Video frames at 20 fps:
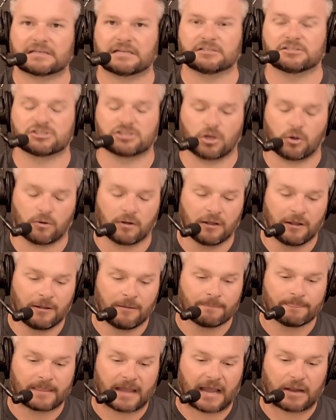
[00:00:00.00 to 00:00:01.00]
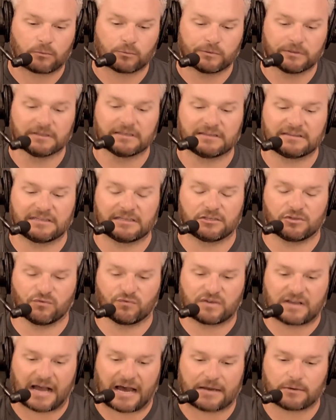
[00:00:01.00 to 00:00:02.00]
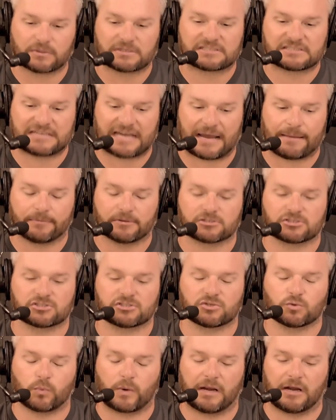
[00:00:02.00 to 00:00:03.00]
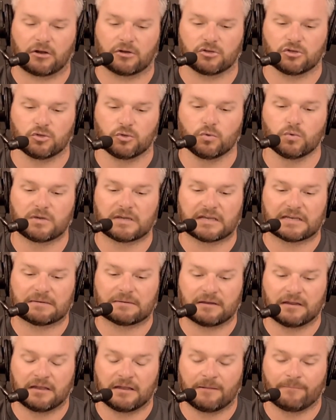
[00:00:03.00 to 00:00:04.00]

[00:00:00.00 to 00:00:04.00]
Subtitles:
And so I really think you've got to establish to where you can,